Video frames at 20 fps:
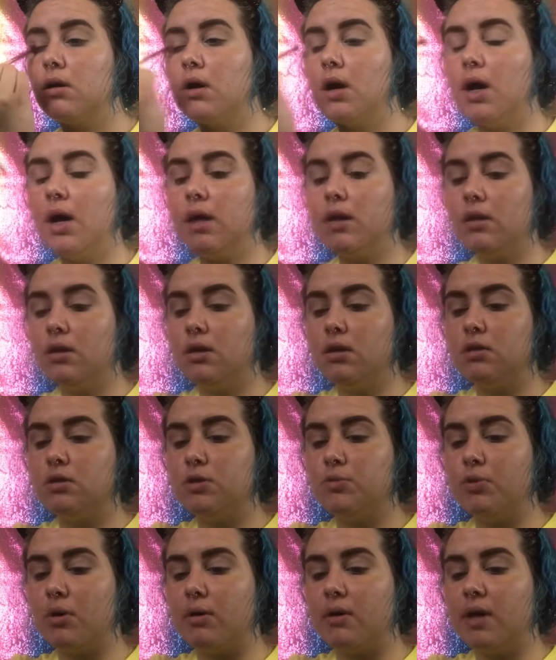eyelids.
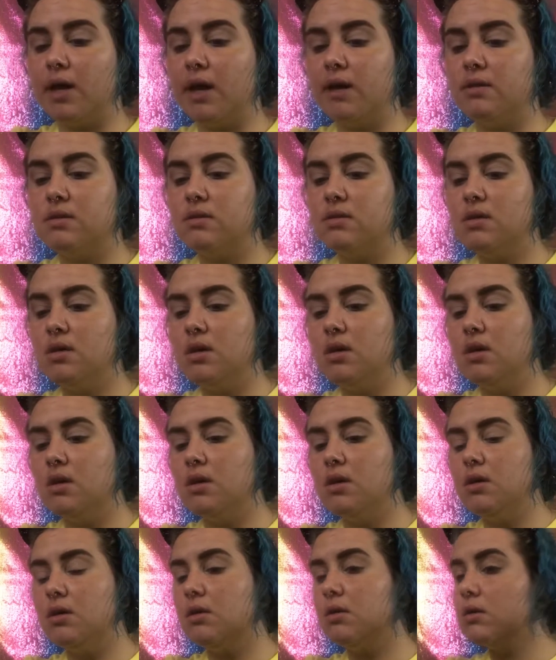You probably can't see
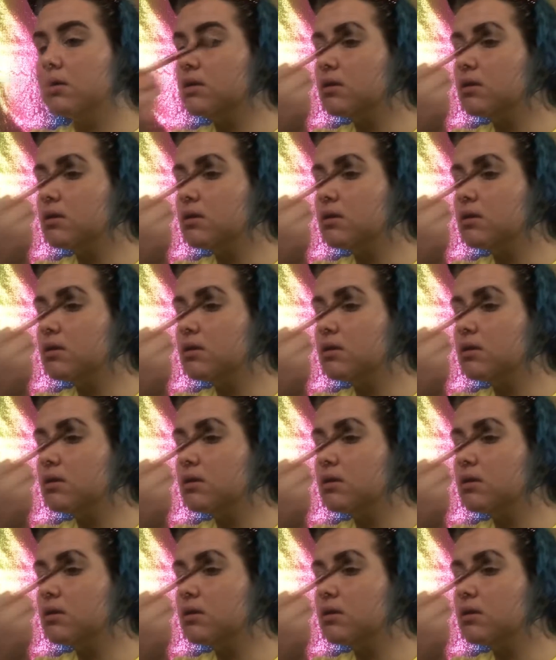it.